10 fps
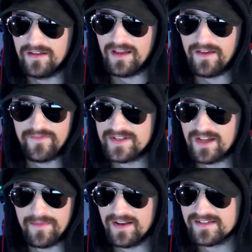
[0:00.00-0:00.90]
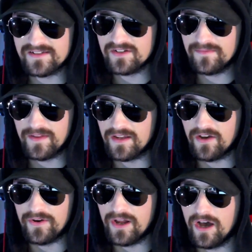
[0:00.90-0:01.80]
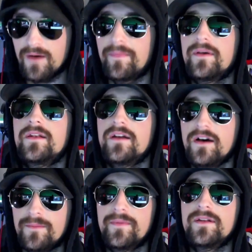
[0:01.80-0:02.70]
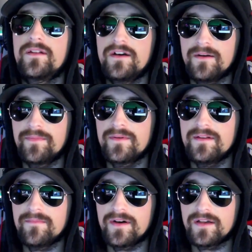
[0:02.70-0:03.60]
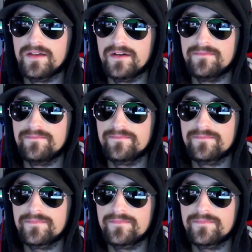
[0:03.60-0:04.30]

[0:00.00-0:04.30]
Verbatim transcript: every time I listen to them, they're going up and up and up in my um